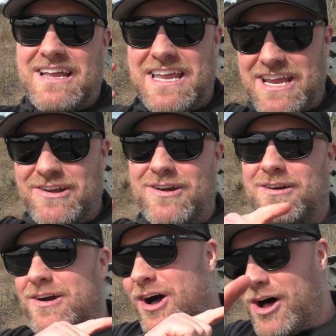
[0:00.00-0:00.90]
Here
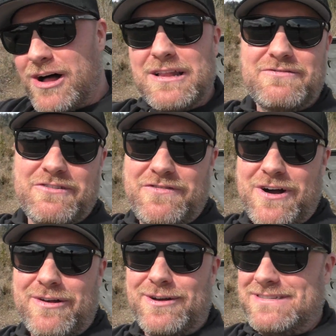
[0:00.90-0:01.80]
are all of the
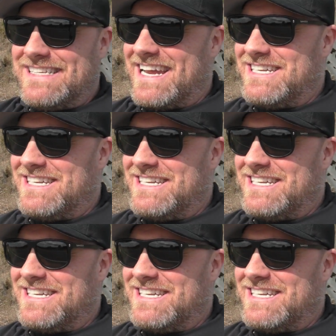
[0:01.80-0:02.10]
photos that I